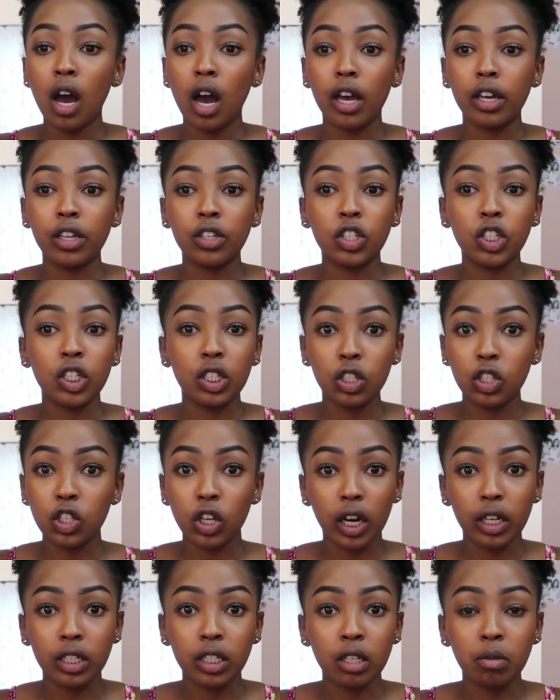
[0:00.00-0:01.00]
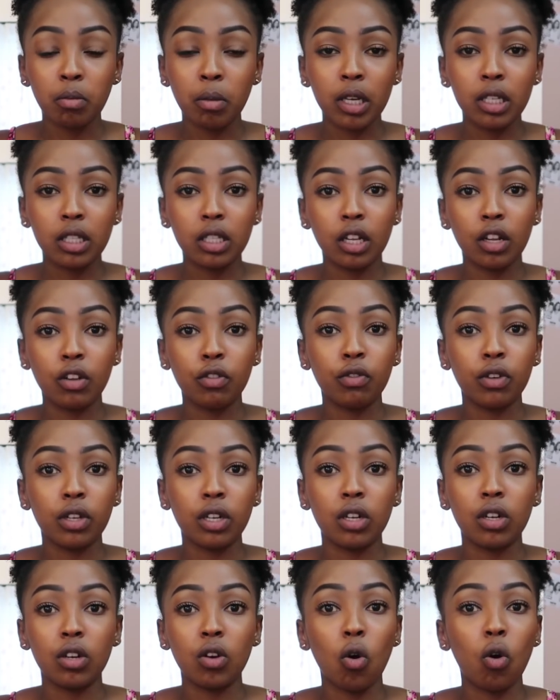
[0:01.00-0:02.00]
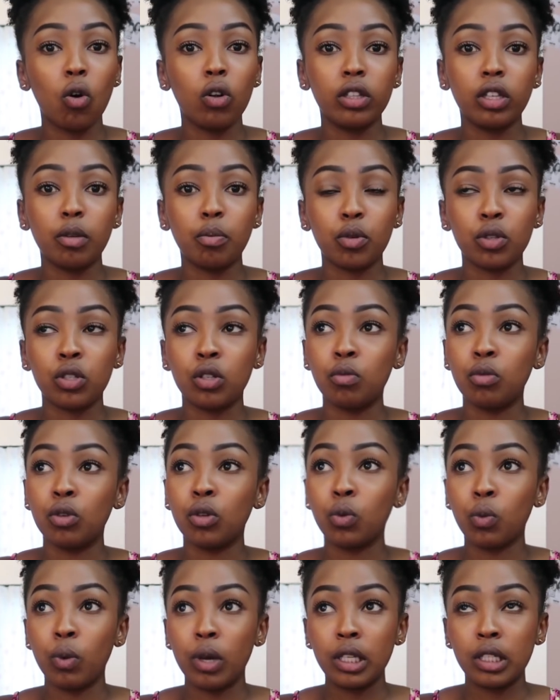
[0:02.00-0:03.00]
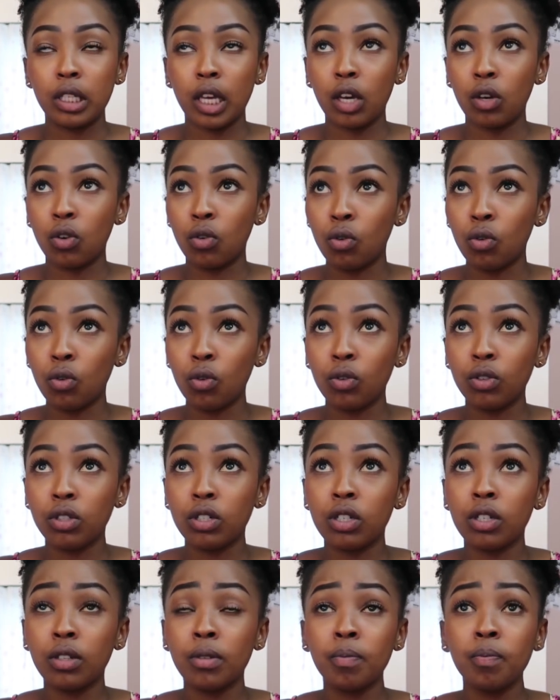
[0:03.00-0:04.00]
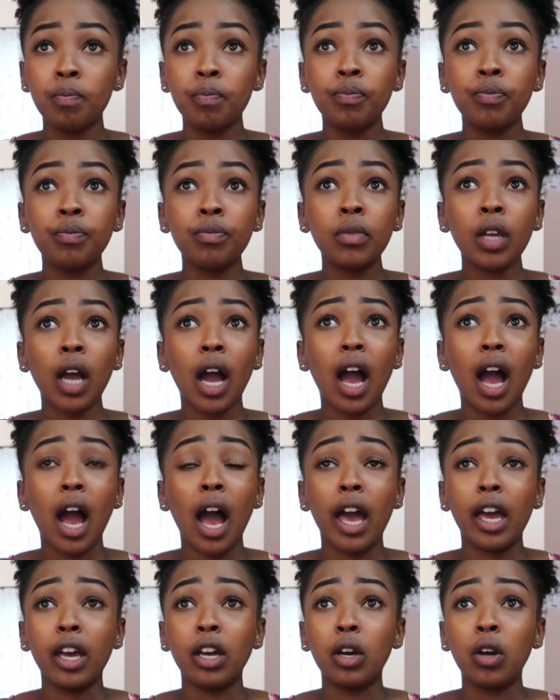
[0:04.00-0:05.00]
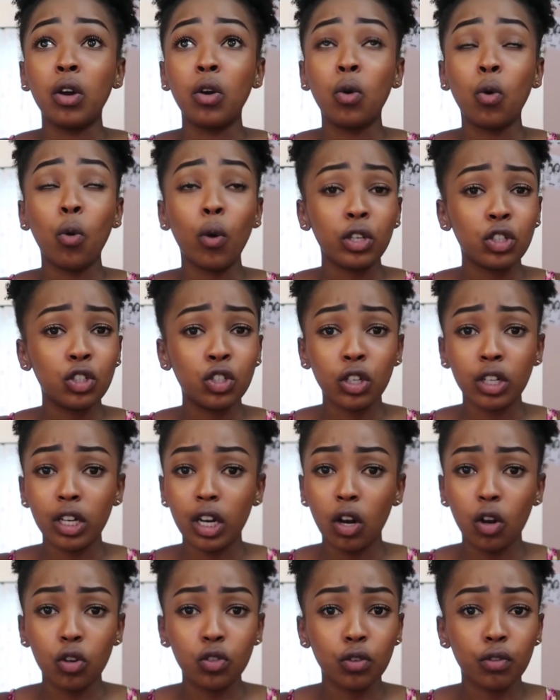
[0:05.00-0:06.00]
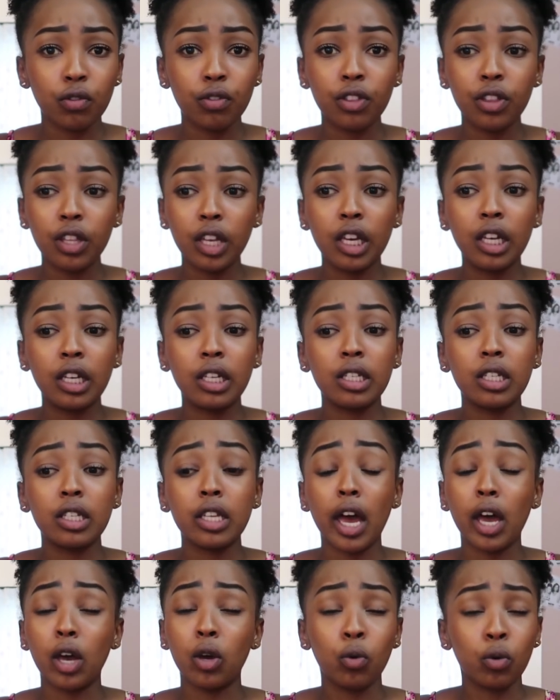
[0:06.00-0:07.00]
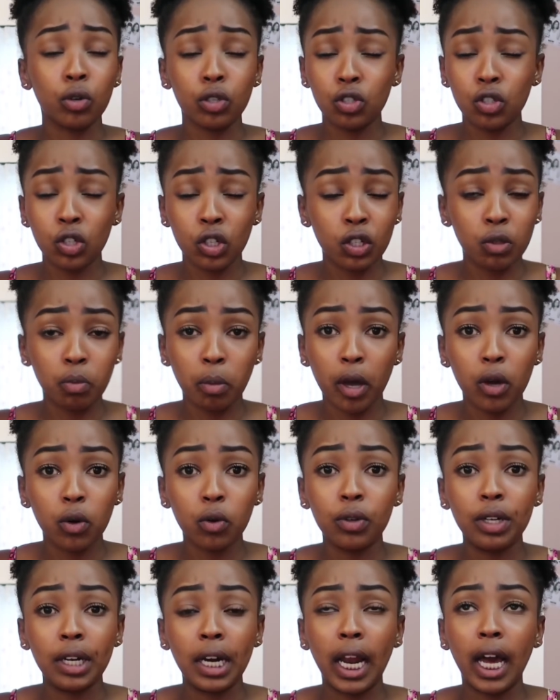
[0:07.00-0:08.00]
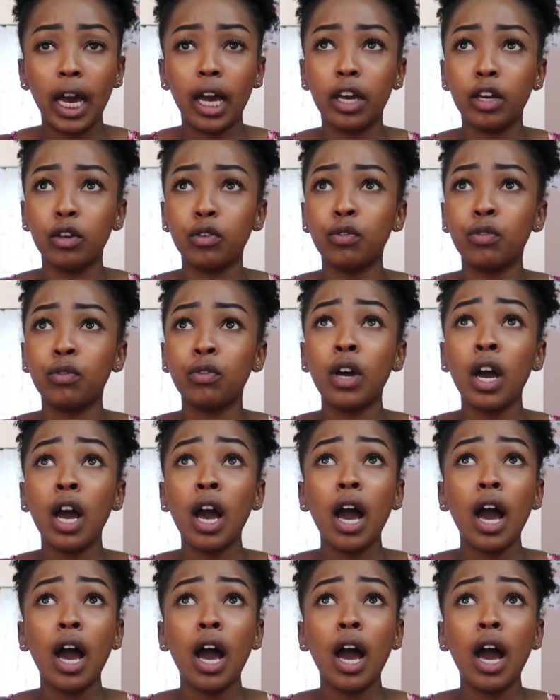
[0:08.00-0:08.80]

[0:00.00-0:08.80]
I distracted myself in all the possible ways I could. I questioned a lot of things. I questioned my own life.